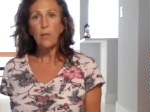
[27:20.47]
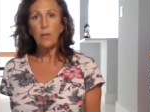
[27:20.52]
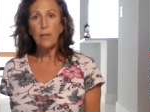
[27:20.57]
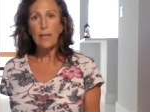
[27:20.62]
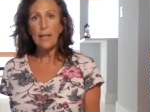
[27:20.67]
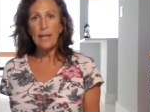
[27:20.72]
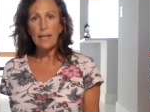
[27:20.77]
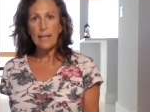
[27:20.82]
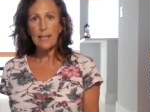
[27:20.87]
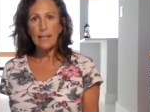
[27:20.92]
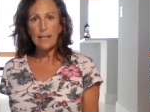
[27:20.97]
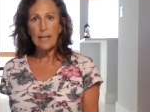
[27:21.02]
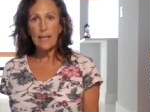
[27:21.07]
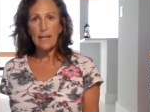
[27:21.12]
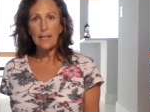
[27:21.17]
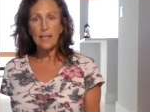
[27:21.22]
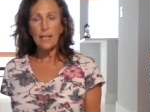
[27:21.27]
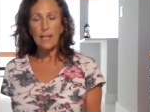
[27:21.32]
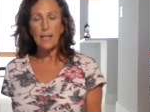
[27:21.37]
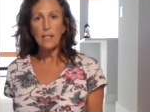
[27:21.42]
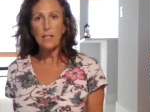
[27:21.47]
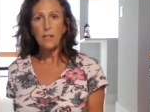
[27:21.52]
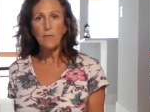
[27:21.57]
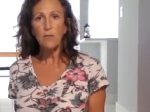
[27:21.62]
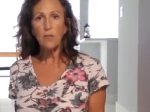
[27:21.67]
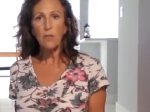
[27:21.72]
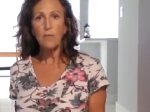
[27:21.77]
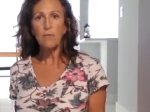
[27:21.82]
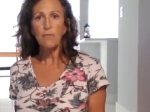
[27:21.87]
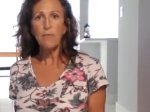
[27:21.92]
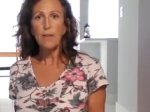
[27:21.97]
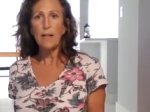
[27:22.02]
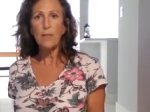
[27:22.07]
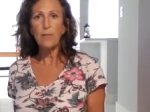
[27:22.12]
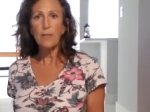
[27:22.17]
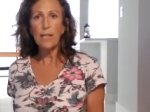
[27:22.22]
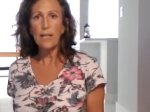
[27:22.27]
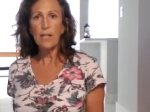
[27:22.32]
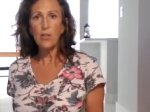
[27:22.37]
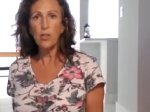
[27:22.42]
creating that nice firm
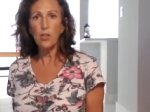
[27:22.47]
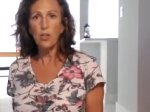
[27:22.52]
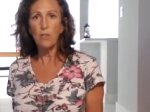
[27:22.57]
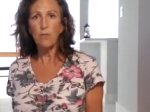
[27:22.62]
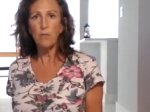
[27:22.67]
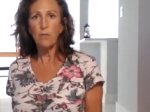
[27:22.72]
foundation